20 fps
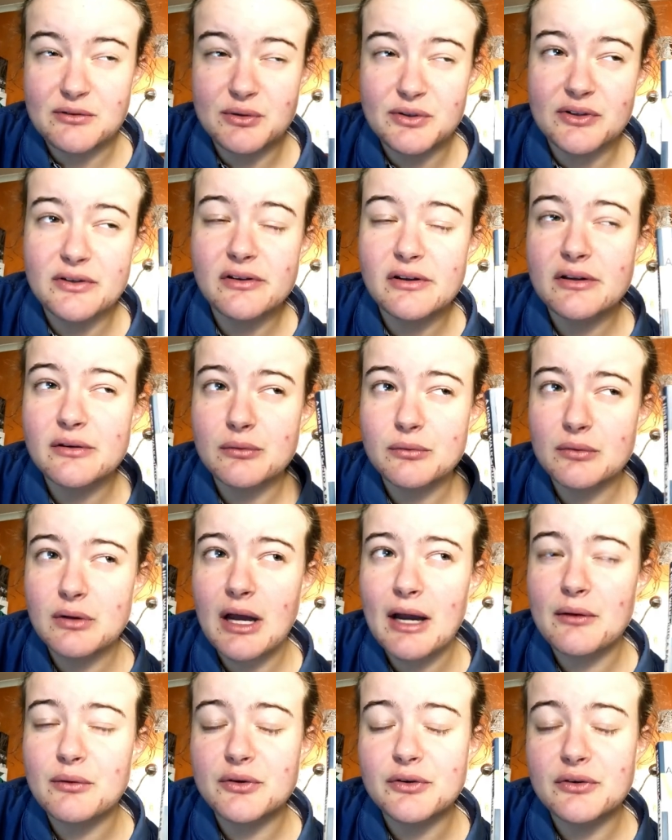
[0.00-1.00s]
I
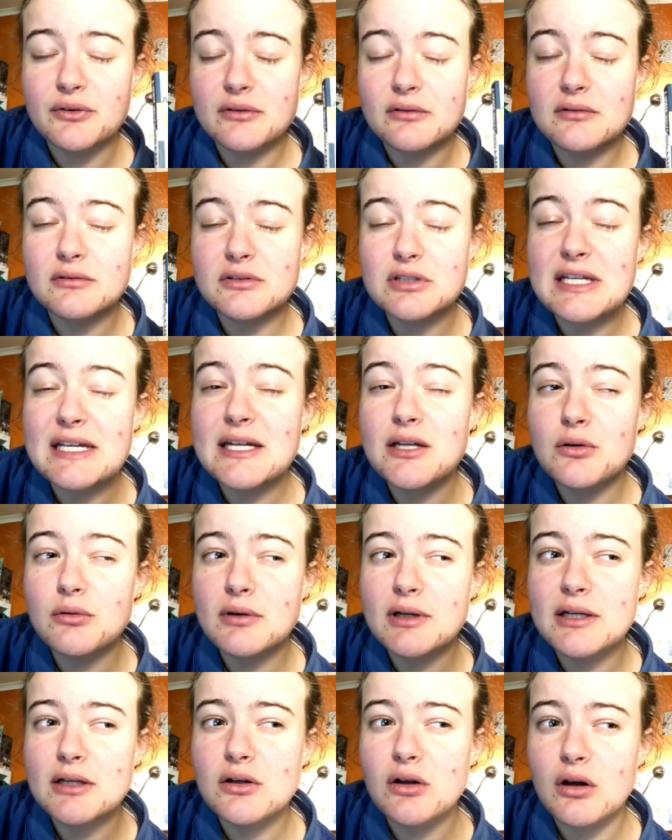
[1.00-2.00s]
was
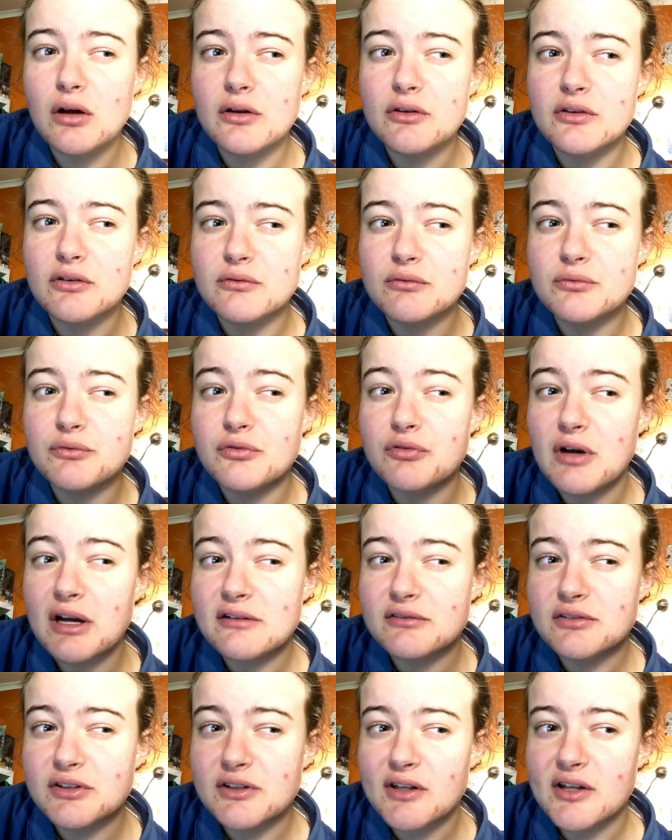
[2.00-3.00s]
teetering on the
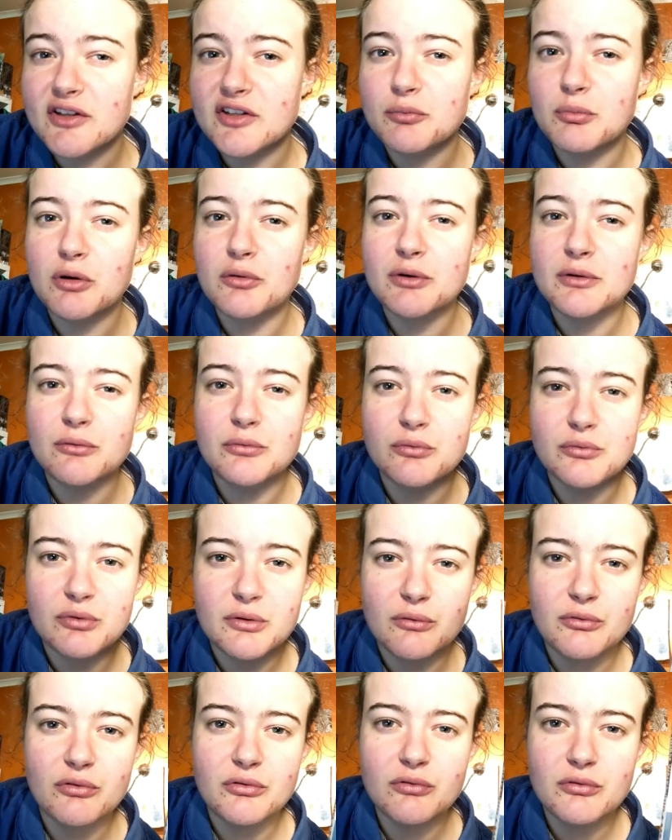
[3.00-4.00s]
5 stars, but
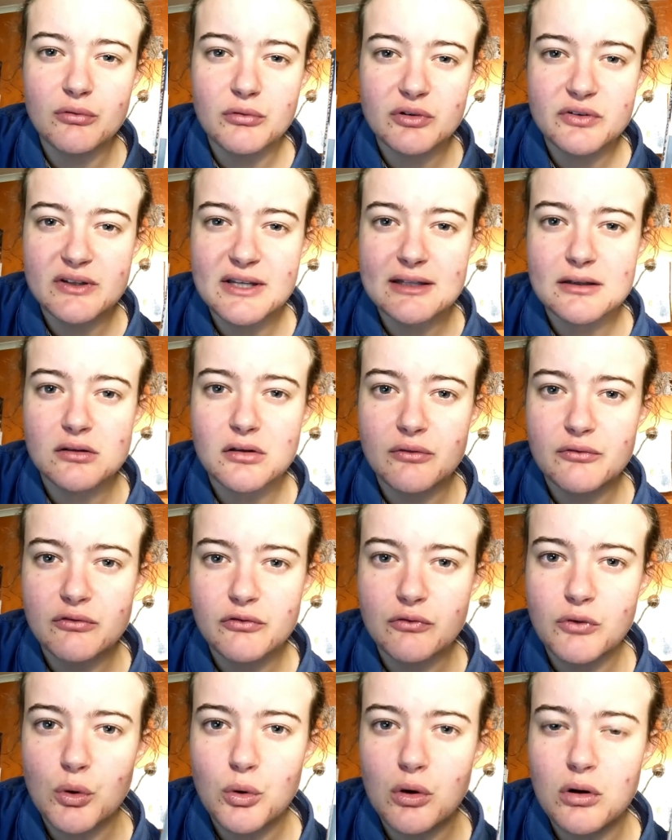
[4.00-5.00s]
we've settled on
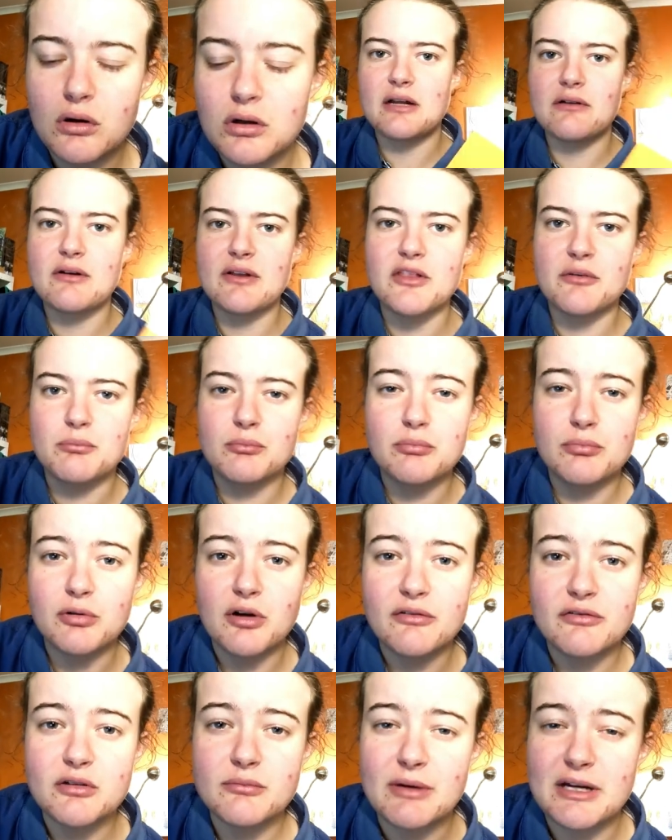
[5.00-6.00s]
4. Then I read The
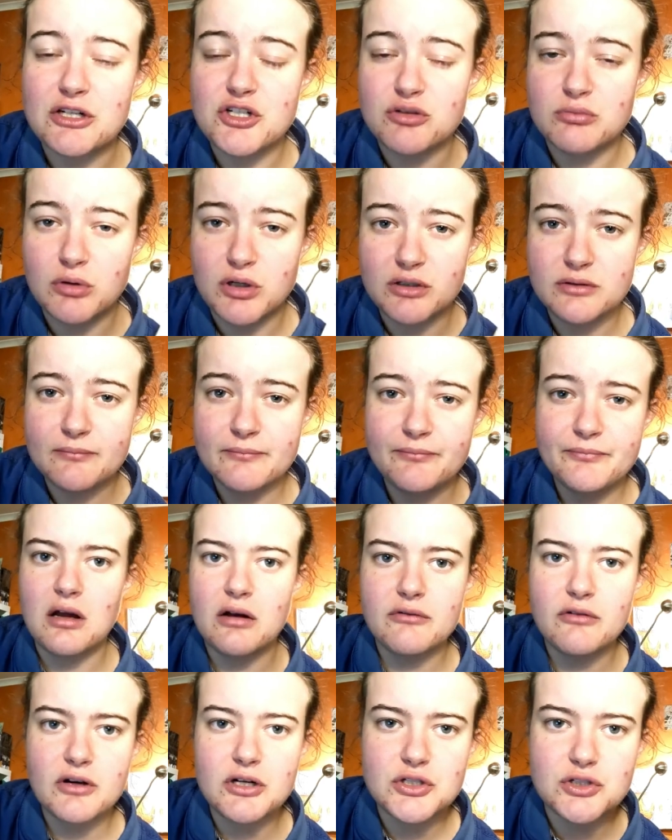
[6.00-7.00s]
Prophet by Gibran.
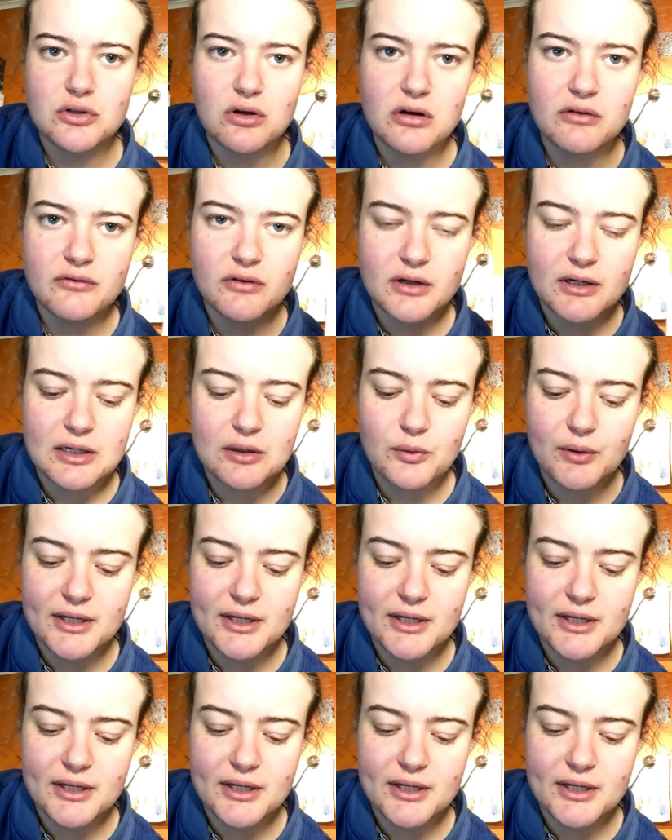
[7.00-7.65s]
Very short, very